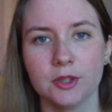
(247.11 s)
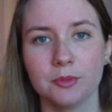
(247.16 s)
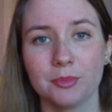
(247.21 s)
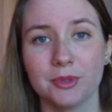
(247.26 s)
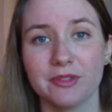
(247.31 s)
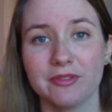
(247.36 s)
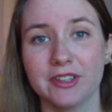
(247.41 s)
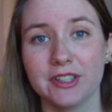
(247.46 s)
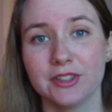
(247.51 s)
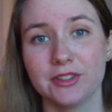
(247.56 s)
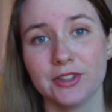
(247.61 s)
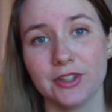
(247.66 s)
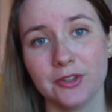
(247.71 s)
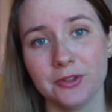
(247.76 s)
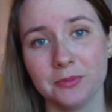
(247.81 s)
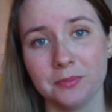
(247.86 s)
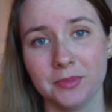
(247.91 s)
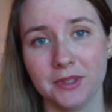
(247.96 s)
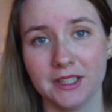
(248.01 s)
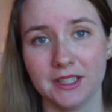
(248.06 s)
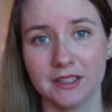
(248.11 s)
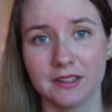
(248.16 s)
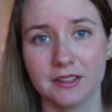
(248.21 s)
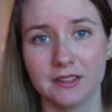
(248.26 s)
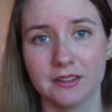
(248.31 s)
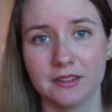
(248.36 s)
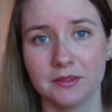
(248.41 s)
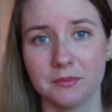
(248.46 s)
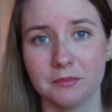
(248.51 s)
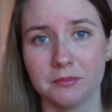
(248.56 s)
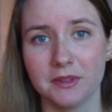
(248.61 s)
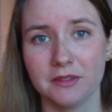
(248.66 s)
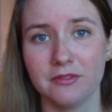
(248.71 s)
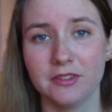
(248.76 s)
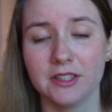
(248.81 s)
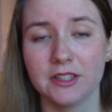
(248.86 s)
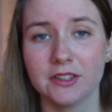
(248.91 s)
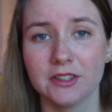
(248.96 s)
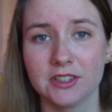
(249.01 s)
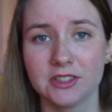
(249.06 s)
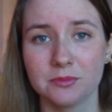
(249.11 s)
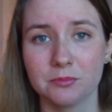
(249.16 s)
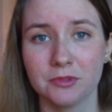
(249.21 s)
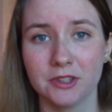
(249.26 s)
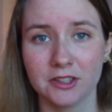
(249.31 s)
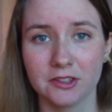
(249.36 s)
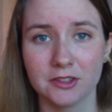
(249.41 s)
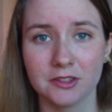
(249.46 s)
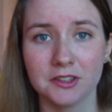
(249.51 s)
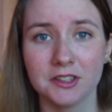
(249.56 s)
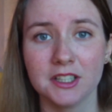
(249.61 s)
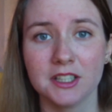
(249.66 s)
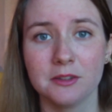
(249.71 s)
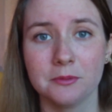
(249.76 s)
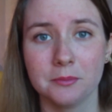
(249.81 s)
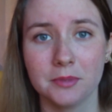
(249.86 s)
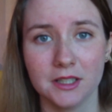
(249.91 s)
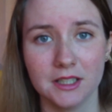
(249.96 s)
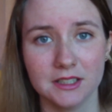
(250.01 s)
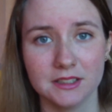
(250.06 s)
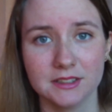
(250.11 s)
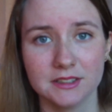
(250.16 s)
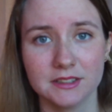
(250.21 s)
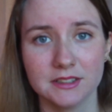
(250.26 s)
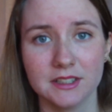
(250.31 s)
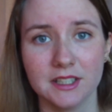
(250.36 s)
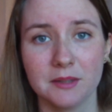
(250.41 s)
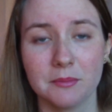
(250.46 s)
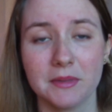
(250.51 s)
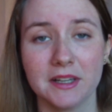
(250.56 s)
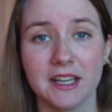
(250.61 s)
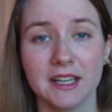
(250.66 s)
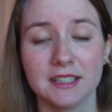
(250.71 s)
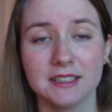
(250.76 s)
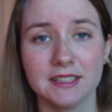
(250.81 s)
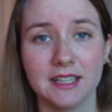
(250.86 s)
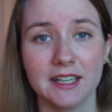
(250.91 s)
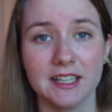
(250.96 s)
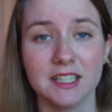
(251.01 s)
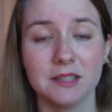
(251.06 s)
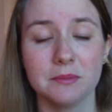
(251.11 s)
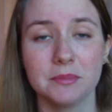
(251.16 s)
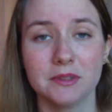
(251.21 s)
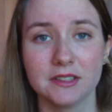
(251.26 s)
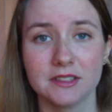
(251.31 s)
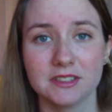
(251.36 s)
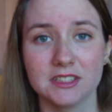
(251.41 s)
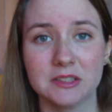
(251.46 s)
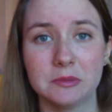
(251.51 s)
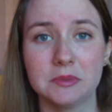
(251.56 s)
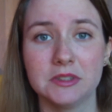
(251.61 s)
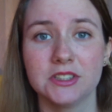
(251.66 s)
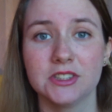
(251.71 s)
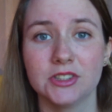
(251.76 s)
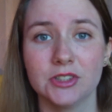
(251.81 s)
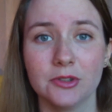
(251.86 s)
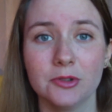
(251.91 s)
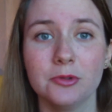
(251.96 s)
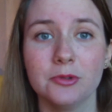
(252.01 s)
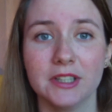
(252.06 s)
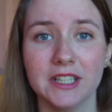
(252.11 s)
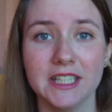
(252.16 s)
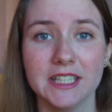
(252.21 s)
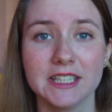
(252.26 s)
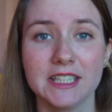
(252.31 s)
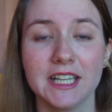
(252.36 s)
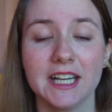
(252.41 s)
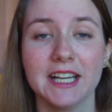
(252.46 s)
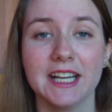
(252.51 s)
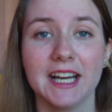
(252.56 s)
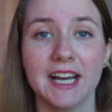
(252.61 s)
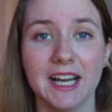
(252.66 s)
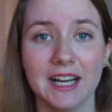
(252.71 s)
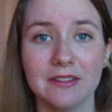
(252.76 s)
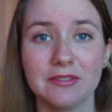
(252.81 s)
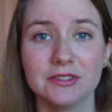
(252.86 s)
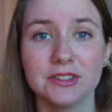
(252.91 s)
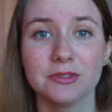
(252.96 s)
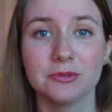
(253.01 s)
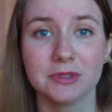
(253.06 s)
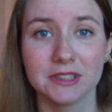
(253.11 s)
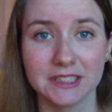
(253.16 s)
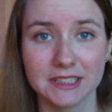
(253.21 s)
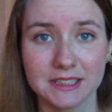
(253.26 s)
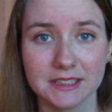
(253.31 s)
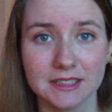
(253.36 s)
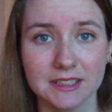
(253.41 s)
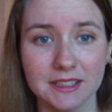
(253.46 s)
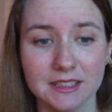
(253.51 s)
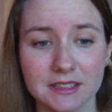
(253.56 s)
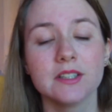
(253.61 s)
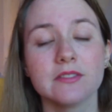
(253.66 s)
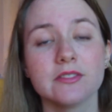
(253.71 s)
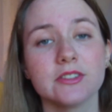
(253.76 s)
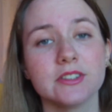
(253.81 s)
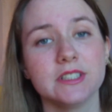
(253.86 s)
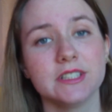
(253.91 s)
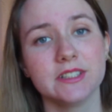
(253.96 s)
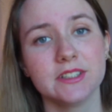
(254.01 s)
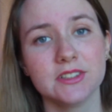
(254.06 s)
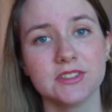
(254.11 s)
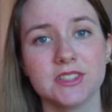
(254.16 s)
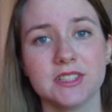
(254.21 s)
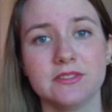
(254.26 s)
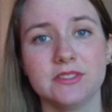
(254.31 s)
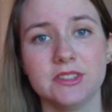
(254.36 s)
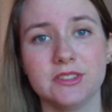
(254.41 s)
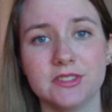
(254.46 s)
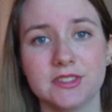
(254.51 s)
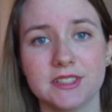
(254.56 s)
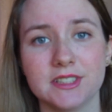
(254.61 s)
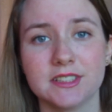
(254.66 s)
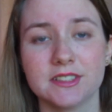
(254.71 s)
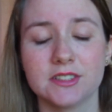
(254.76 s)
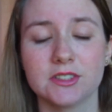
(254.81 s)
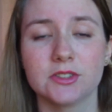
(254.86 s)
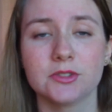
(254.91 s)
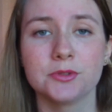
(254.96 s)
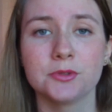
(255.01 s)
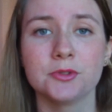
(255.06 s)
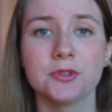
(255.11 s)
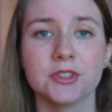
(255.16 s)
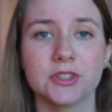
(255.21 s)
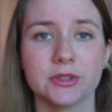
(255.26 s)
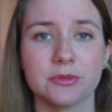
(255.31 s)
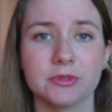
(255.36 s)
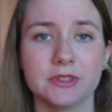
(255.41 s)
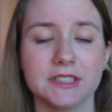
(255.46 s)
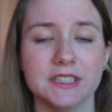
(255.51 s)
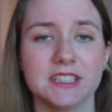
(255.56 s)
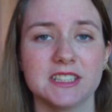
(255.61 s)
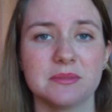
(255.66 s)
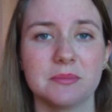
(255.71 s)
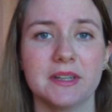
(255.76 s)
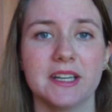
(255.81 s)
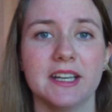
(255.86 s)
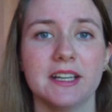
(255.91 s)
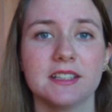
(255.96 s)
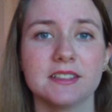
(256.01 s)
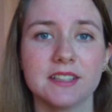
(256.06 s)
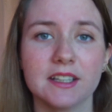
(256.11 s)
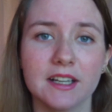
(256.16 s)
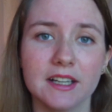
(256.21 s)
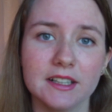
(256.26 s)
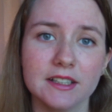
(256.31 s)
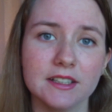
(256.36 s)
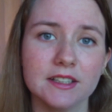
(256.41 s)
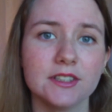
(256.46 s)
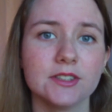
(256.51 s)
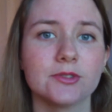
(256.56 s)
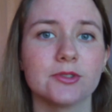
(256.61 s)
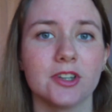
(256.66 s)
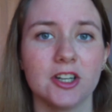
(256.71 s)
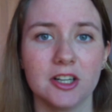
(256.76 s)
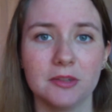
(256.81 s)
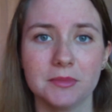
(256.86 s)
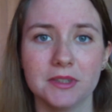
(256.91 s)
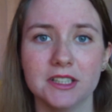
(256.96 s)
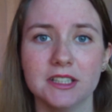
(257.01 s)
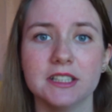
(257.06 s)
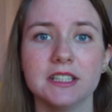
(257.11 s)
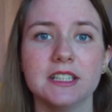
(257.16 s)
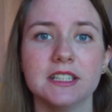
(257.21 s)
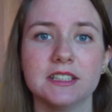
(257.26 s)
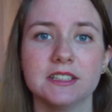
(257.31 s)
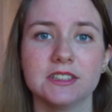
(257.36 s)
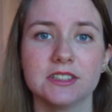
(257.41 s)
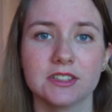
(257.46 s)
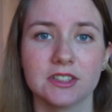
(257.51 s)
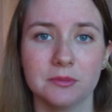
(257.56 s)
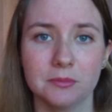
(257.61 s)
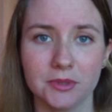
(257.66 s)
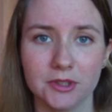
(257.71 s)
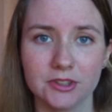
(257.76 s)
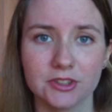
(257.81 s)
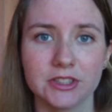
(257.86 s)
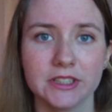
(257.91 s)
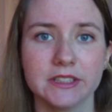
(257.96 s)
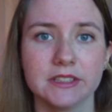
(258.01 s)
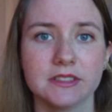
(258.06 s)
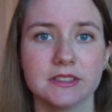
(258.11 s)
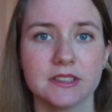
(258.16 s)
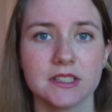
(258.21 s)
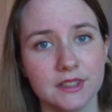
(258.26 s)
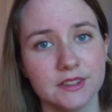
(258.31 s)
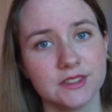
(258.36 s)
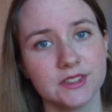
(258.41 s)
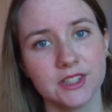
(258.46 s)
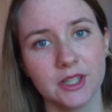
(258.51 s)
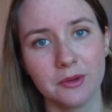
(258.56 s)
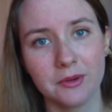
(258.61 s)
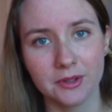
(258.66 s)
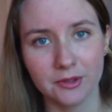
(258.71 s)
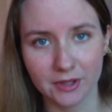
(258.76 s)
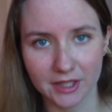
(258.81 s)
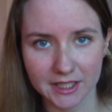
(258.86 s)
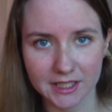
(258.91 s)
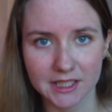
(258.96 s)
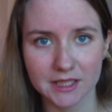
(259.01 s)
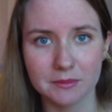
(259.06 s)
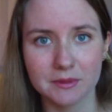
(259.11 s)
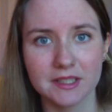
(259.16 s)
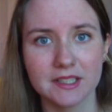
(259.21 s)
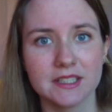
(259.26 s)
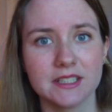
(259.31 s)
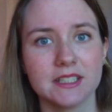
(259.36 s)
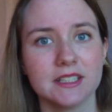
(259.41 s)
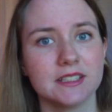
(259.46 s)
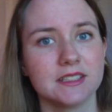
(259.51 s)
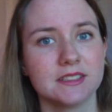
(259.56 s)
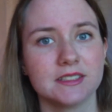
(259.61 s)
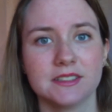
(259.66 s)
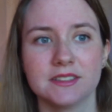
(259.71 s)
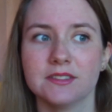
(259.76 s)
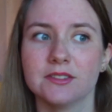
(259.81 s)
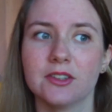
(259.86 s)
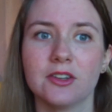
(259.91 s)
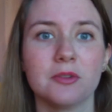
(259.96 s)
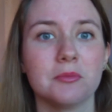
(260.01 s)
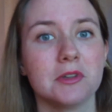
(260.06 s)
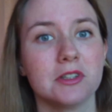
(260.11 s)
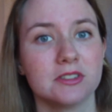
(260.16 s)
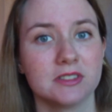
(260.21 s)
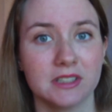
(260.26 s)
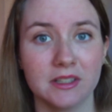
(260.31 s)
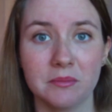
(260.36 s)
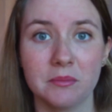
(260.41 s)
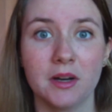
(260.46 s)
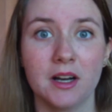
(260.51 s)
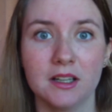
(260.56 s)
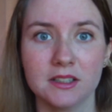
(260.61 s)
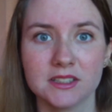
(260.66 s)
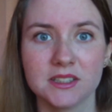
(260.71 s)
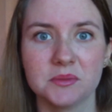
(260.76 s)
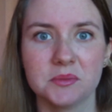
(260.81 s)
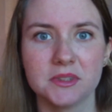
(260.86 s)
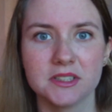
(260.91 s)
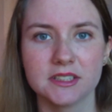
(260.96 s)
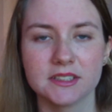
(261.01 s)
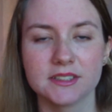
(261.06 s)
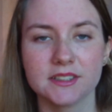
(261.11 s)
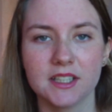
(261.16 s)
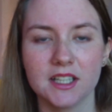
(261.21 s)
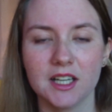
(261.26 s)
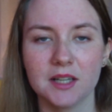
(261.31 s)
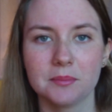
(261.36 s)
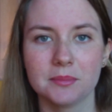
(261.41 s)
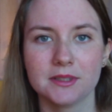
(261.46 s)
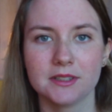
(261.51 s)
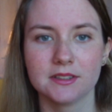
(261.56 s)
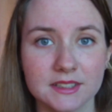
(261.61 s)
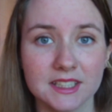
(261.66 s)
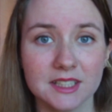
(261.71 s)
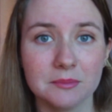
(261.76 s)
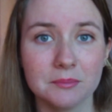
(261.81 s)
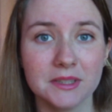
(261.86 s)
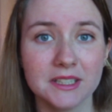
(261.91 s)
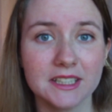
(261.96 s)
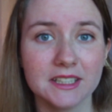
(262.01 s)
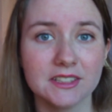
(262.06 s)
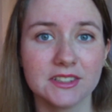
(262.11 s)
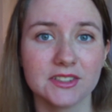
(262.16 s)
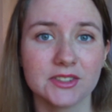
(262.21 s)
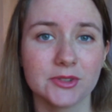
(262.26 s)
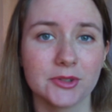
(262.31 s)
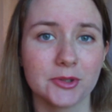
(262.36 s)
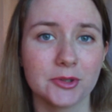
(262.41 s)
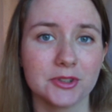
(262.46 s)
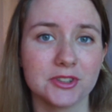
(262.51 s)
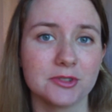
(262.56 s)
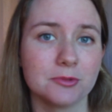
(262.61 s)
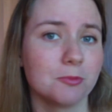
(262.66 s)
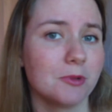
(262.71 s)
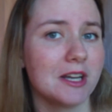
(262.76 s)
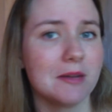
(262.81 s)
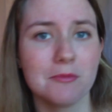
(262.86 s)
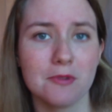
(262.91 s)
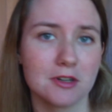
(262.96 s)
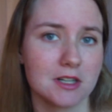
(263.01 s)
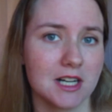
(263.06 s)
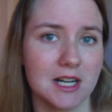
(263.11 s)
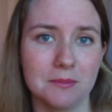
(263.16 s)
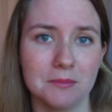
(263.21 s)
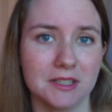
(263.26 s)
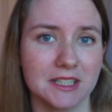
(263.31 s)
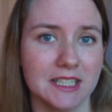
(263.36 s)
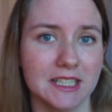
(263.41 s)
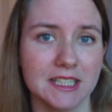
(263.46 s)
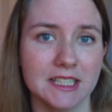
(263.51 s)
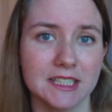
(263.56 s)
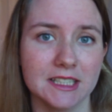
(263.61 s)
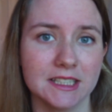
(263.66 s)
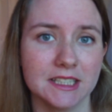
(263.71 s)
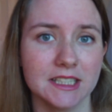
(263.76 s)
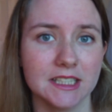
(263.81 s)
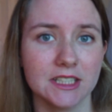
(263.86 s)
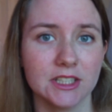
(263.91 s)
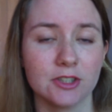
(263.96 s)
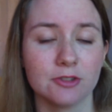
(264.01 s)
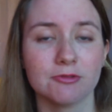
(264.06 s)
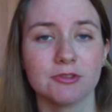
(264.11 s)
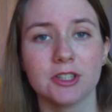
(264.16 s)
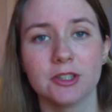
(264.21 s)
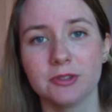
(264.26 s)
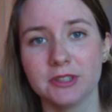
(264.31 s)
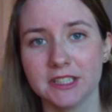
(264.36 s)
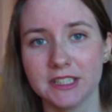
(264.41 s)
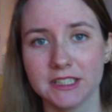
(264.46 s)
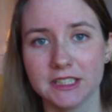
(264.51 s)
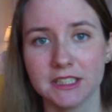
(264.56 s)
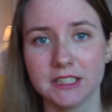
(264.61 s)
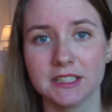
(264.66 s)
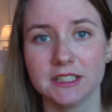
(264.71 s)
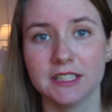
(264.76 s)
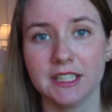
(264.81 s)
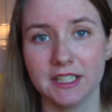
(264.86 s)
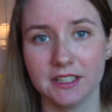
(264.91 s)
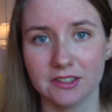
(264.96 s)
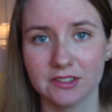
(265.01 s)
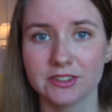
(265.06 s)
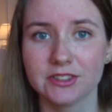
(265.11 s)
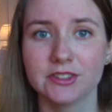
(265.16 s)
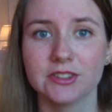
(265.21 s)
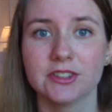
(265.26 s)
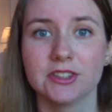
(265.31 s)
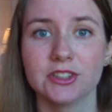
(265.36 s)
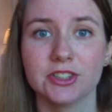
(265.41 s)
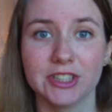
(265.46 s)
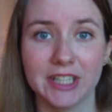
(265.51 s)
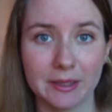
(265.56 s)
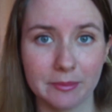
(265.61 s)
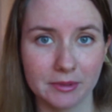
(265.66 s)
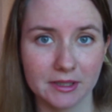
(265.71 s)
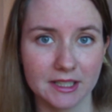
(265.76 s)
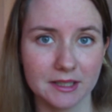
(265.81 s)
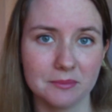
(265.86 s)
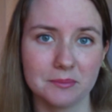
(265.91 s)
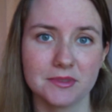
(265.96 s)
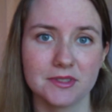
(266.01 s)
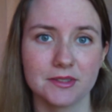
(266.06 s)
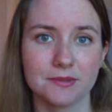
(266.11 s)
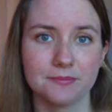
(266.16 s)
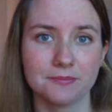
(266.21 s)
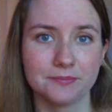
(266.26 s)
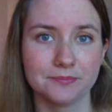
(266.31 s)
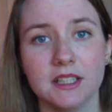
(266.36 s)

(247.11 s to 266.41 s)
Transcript: But if I don't pick, my fingers prickle and buzz, and my anxiety builds to be so great that I have to release it. For years I've used it as a tool to release my anxiety, trauma, and compulsions. It's so ingrained in me that it's almost impossible to stop. Skin picking disorder is way more complicated than eroded nails or chapped lips.